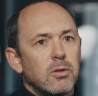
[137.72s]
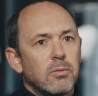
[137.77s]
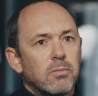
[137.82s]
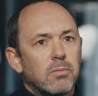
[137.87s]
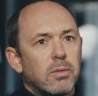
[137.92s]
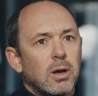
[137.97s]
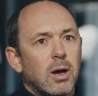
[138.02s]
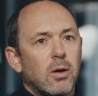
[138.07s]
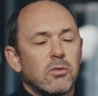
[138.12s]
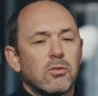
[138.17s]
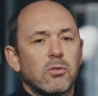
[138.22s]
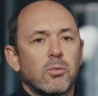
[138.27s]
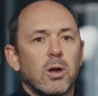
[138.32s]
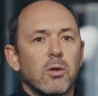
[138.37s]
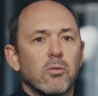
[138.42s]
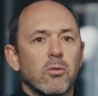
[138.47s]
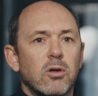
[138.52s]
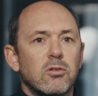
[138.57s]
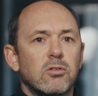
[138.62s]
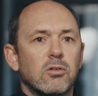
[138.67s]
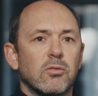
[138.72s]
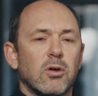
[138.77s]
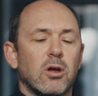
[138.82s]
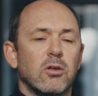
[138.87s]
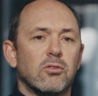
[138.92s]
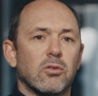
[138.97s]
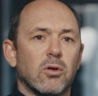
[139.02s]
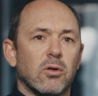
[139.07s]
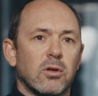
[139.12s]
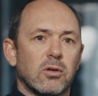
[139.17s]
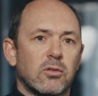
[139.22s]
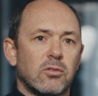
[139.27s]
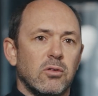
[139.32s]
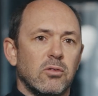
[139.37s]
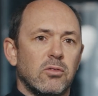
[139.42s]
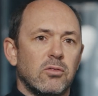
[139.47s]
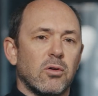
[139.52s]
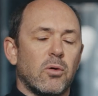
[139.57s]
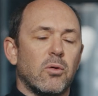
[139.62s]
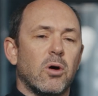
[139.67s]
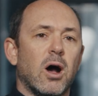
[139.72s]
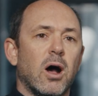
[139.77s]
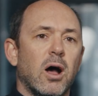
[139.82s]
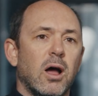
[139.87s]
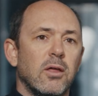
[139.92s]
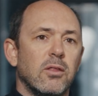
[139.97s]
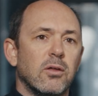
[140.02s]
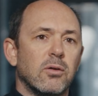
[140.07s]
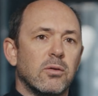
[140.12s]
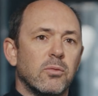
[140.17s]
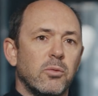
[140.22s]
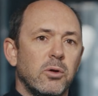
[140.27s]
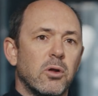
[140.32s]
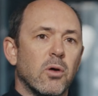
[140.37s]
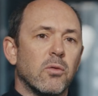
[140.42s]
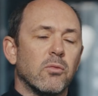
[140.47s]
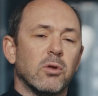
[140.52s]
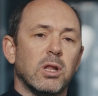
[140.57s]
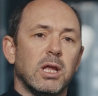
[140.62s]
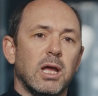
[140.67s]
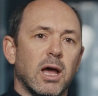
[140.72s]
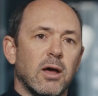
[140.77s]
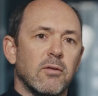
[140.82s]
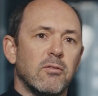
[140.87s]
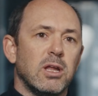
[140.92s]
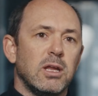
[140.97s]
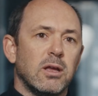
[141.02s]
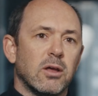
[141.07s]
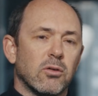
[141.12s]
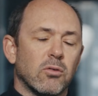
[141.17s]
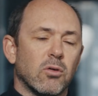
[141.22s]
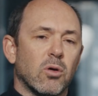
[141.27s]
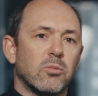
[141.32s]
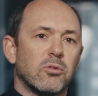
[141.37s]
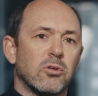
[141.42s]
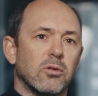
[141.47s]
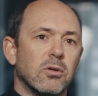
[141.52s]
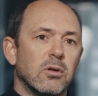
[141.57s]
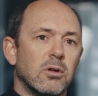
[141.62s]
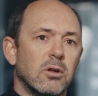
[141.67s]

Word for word: the power to weight ratio of hydraulics is so high that we don't really have any other option.